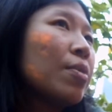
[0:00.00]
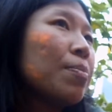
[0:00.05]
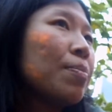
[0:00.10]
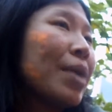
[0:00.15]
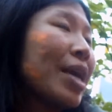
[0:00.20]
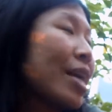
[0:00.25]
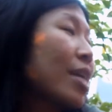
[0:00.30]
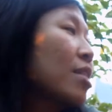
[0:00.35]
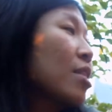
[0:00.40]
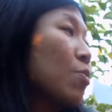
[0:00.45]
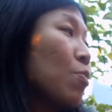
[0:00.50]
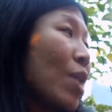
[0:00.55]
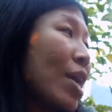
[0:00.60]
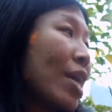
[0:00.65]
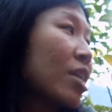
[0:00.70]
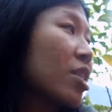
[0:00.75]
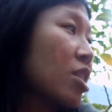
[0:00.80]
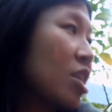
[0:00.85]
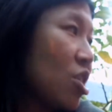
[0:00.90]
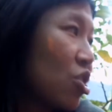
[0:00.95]
make the
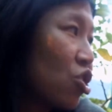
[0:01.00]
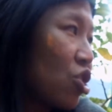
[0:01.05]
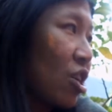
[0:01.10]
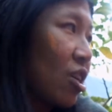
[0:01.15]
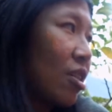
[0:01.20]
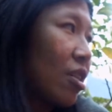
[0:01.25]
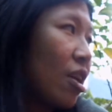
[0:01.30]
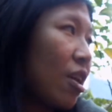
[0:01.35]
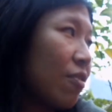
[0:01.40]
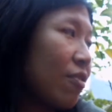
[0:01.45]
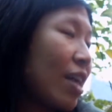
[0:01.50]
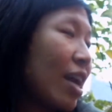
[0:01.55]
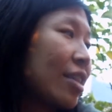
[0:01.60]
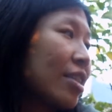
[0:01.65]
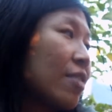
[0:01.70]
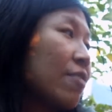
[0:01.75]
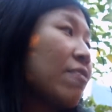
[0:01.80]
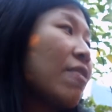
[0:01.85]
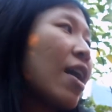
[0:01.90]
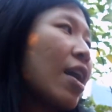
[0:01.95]
recognition of that
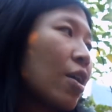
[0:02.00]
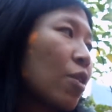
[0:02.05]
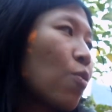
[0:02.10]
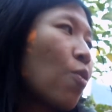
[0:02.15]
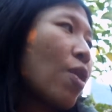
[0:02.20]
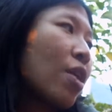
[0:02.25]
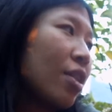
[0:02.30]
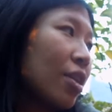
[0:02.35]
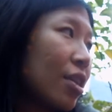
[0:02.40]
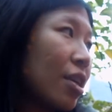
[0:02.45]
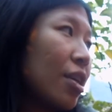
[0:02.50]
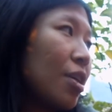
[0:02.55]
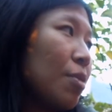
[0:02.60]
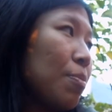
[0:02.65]
divine quality.